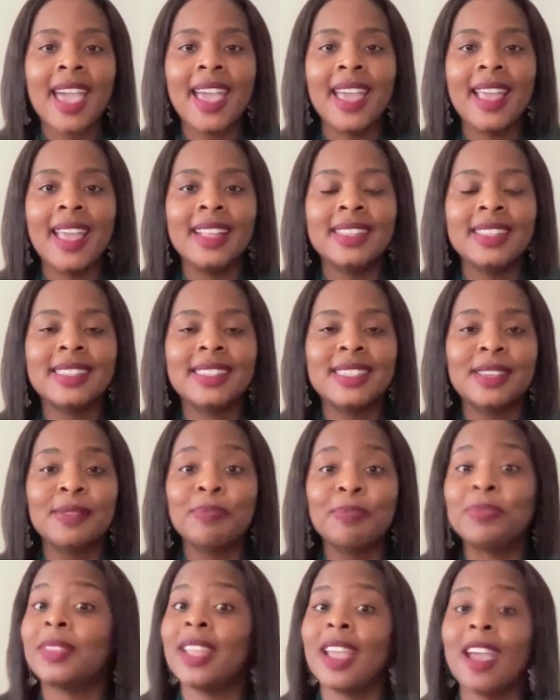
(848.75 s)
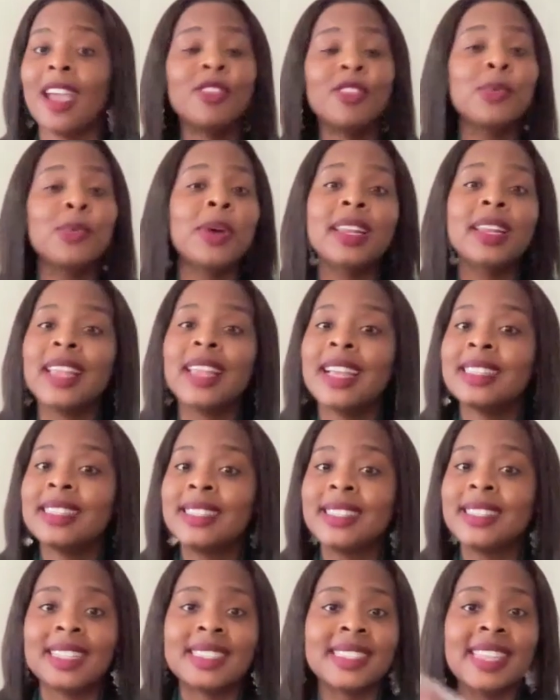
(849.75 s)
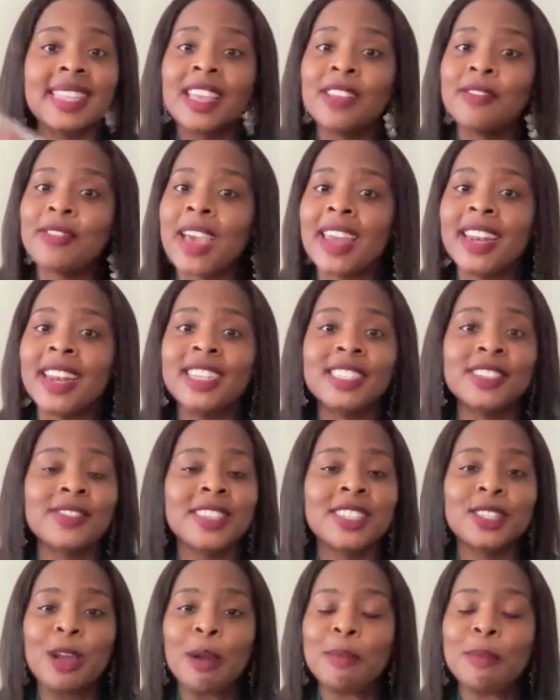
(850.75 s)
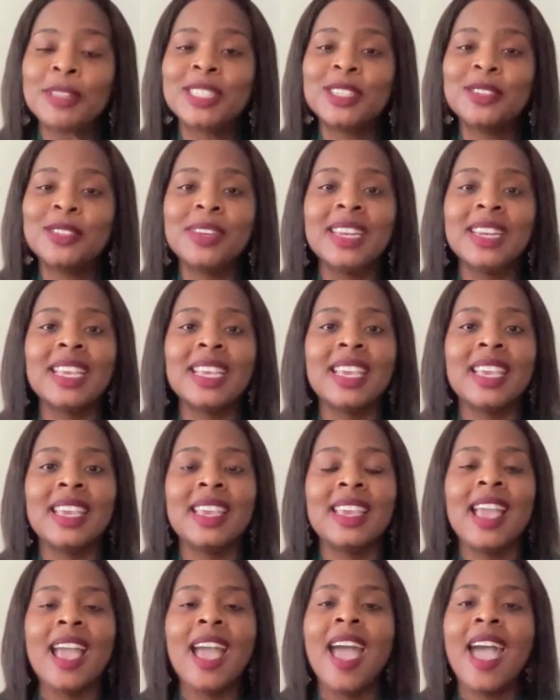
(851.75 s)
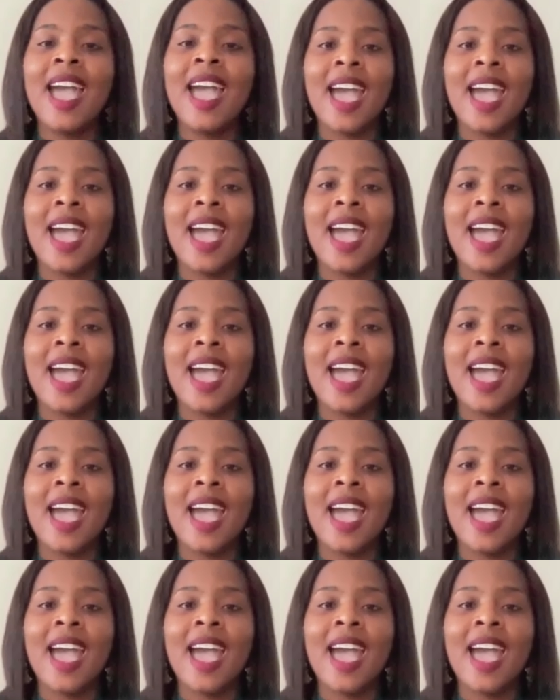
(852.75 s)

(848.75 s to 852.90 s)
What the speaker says: And everyone, let's take advantage of this opportunity.